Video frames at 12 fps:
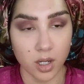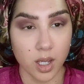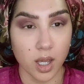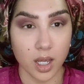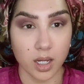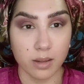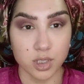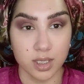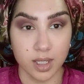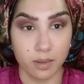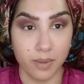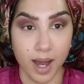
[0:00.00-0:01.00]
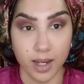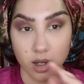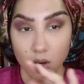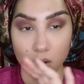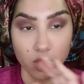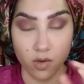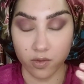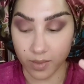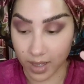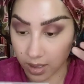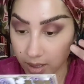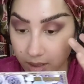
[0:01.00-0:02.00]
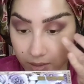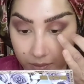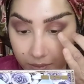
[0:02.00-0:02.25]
and I'm just going to pat it all over my lid.